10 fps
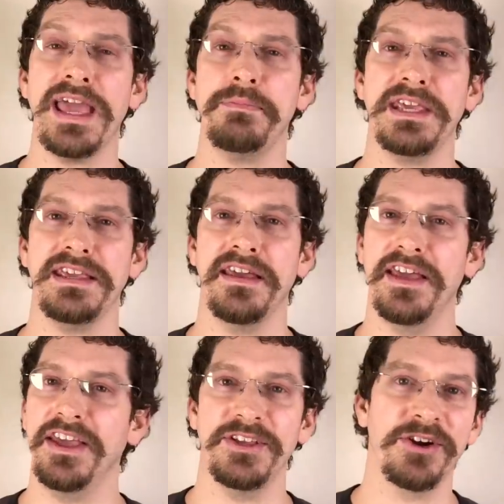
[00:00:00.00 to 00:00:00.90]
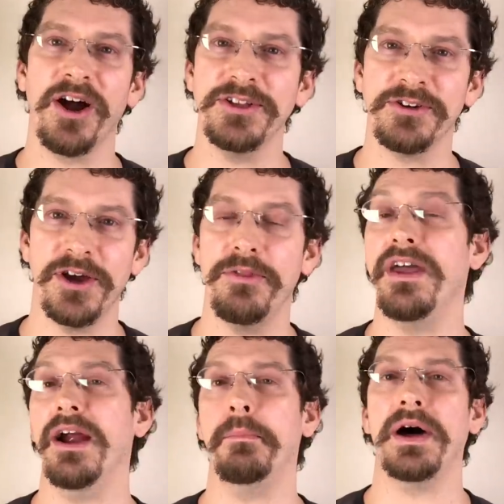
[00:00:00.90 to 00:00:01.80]
AP, you're on your own
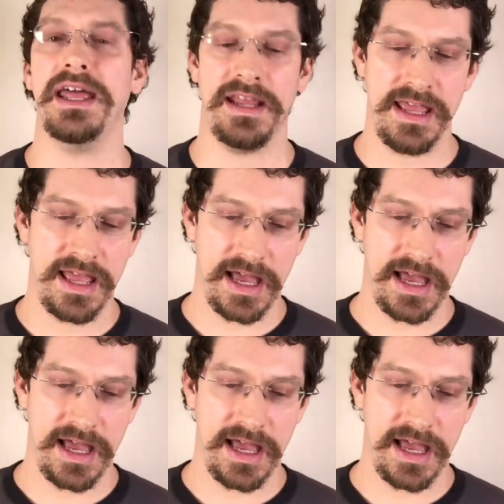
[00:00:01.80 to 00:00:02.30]
there. But